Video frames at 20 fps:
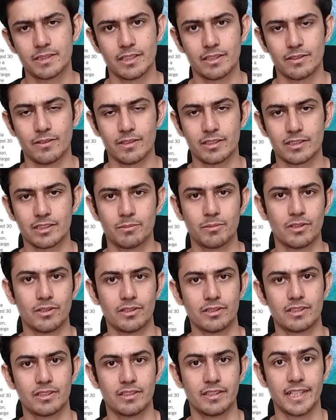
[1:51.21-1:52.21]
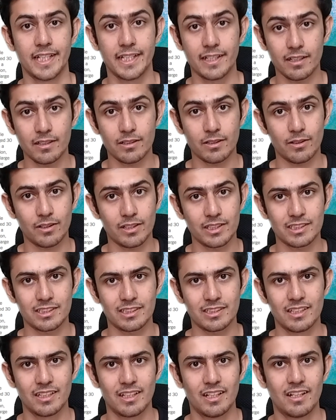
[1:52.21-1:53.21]
it talks about the data
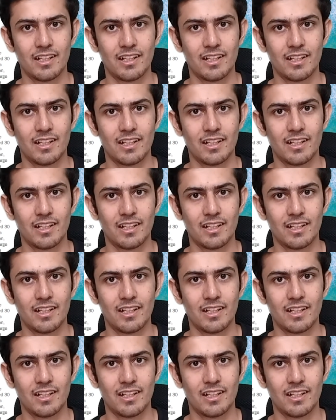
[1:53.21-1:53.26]
cost,